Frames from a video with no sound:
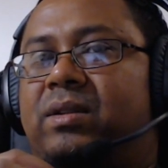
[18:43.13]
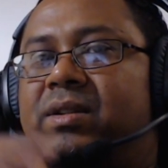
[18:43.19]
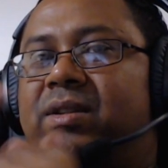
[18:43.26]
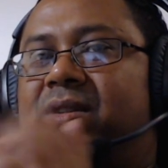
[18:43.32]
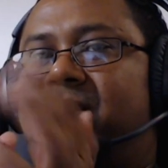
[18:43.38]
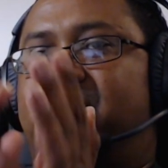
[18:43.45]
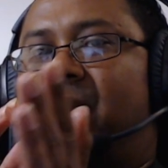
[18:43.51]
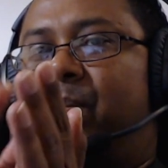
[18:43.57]

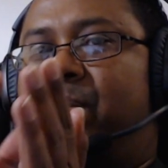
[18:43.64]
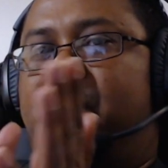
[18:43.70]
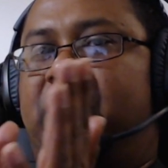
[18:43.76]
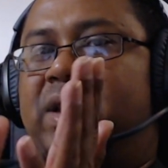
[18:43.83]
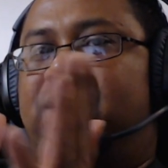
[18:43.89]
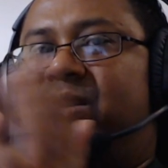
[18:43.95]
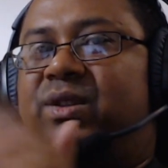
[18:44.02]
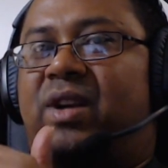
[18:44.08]
This is
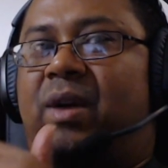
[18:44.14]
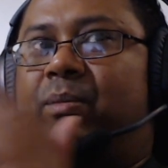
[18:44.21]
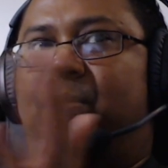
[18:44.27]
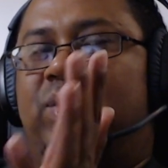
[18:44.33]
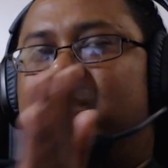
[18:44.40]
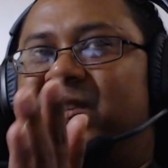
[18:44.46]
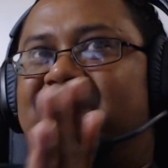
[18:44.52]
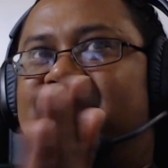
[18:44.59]
Japanese trap
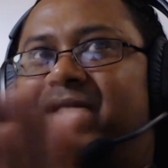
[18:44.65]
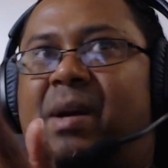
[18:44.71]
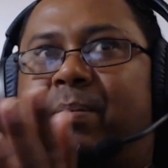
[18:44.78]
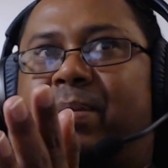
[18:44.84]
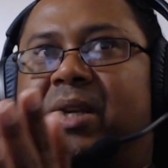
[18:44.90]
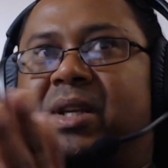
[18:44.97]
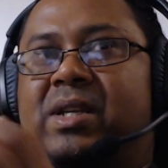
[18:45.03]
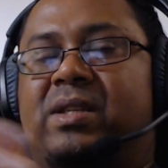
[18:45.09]
music,
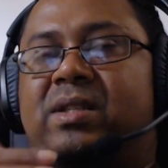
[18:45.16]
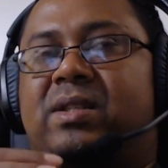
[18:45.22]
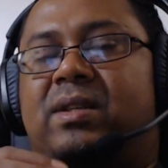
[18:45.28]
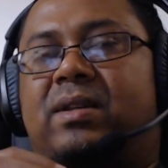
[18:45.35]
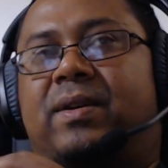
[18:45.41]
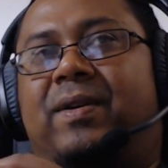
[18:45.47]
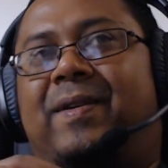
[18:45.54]
Trapanese.